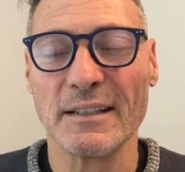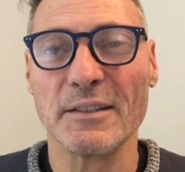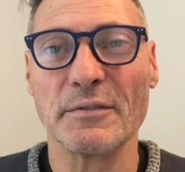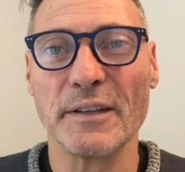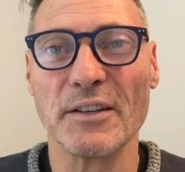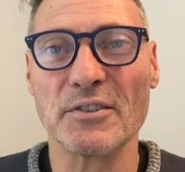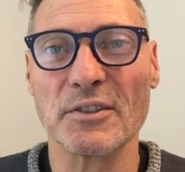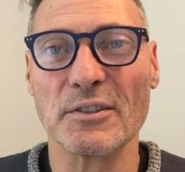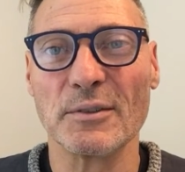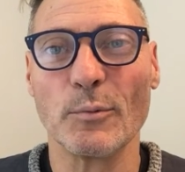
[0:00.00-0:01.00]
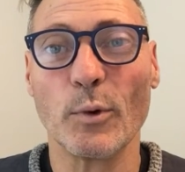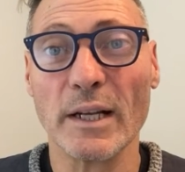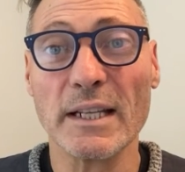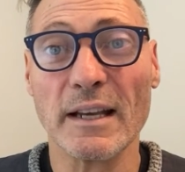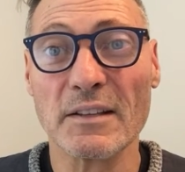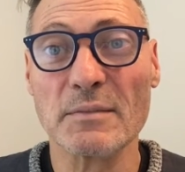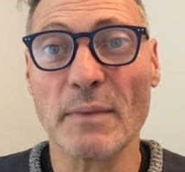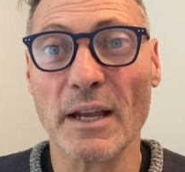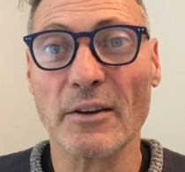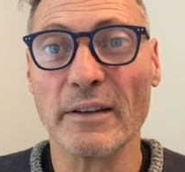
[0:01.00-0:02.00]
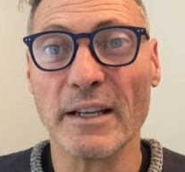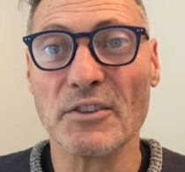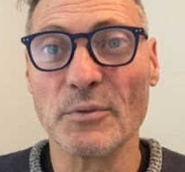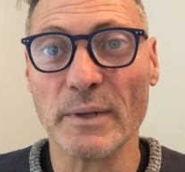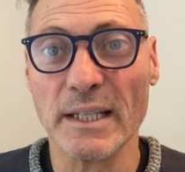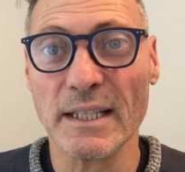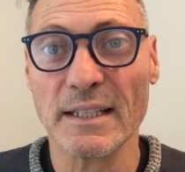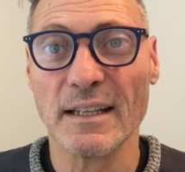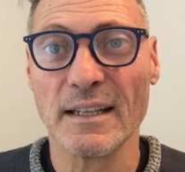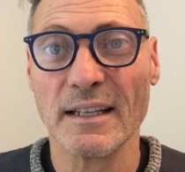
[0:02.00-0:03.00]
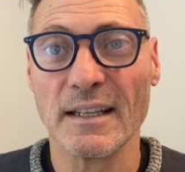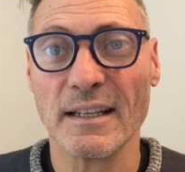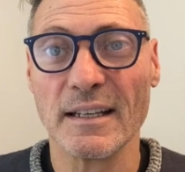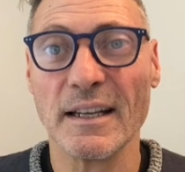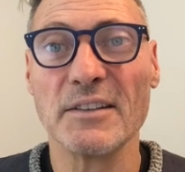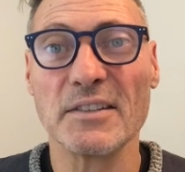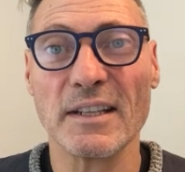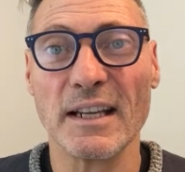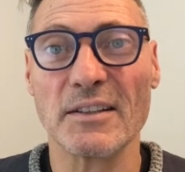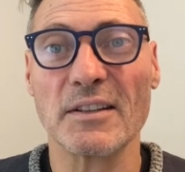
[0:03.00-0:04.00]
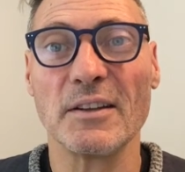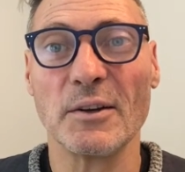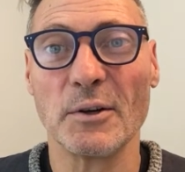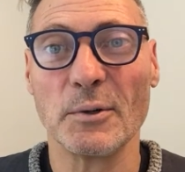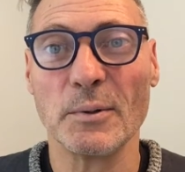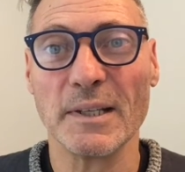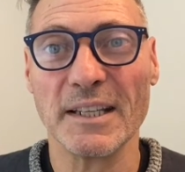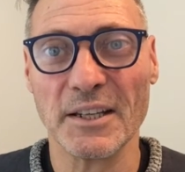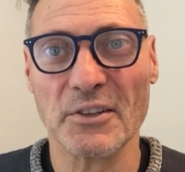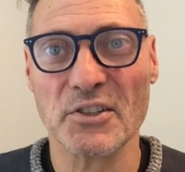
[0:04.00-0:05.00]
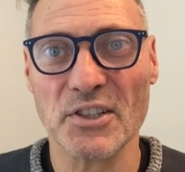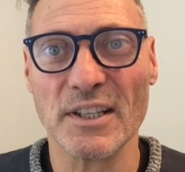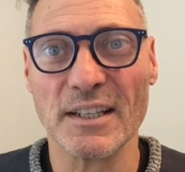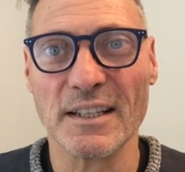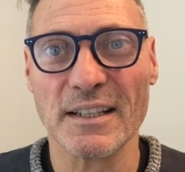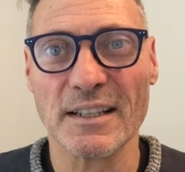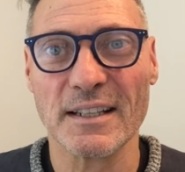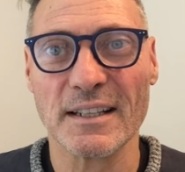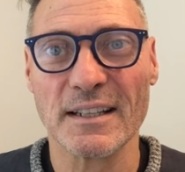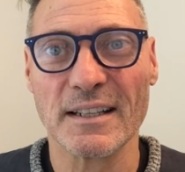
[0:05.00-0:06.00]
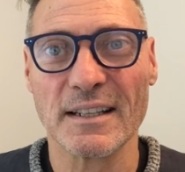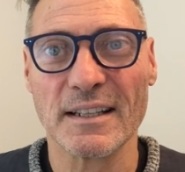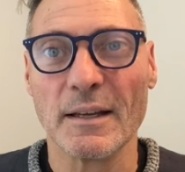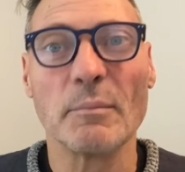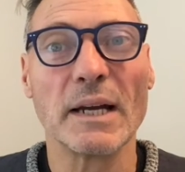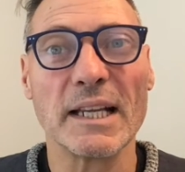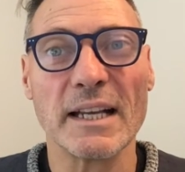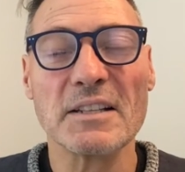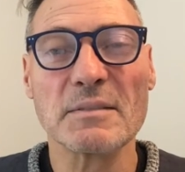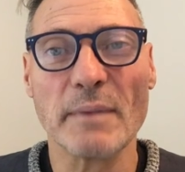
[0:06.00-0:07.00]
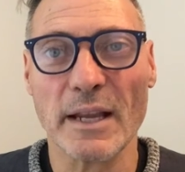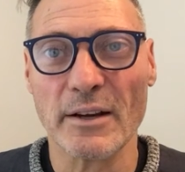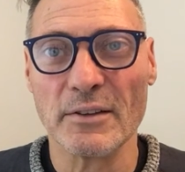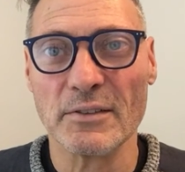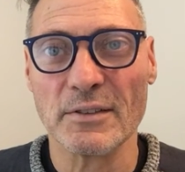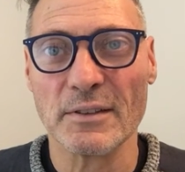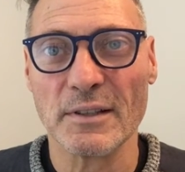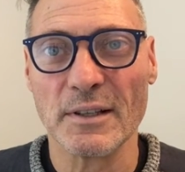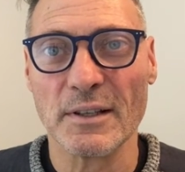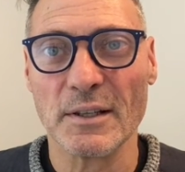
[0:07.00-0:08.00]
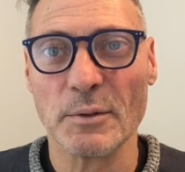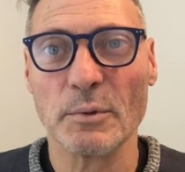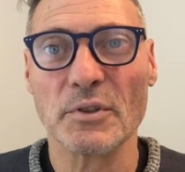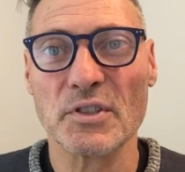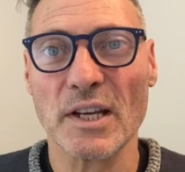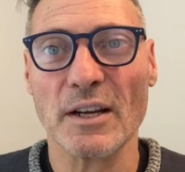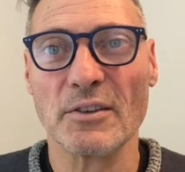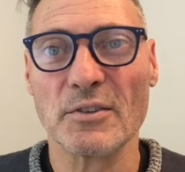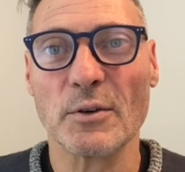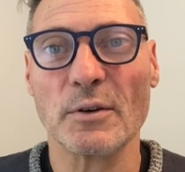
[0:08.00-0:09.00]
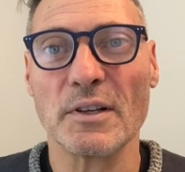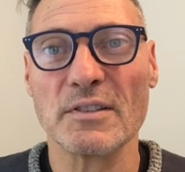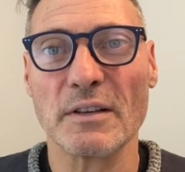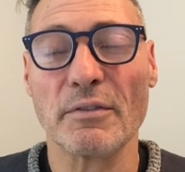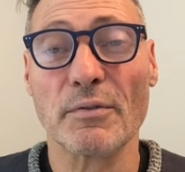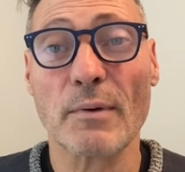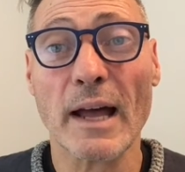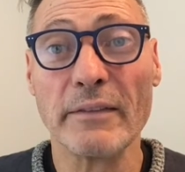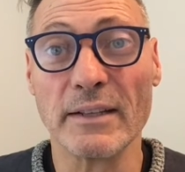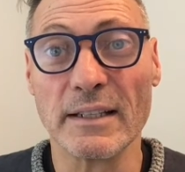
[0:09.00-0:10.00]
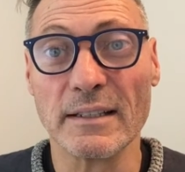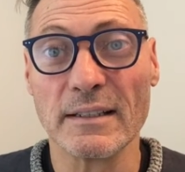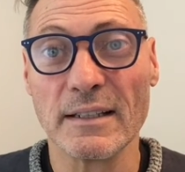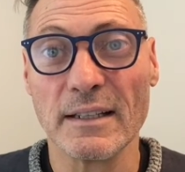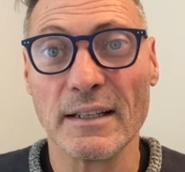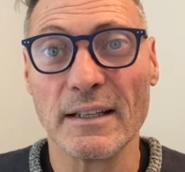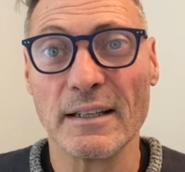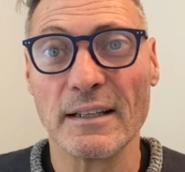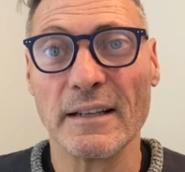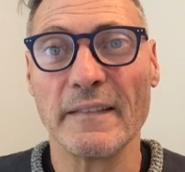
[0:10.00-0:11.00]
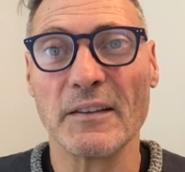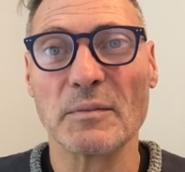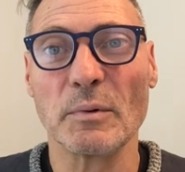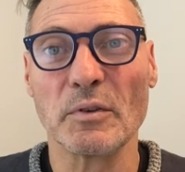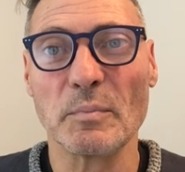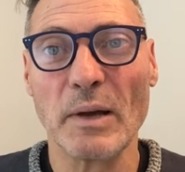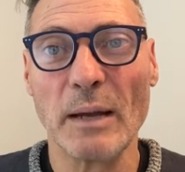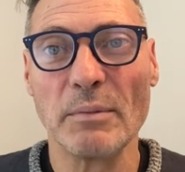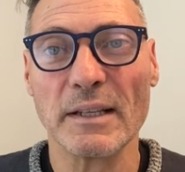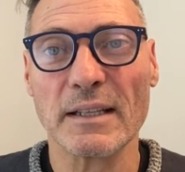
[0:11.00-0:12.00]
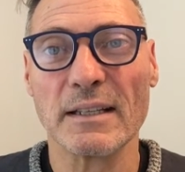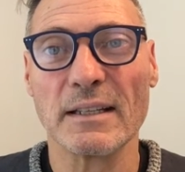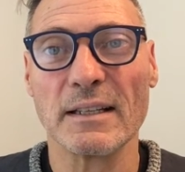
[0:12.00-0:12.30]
to feature one guest mayor each week and to get to know he or she. My guest mayors will share stories of thriving in this most public,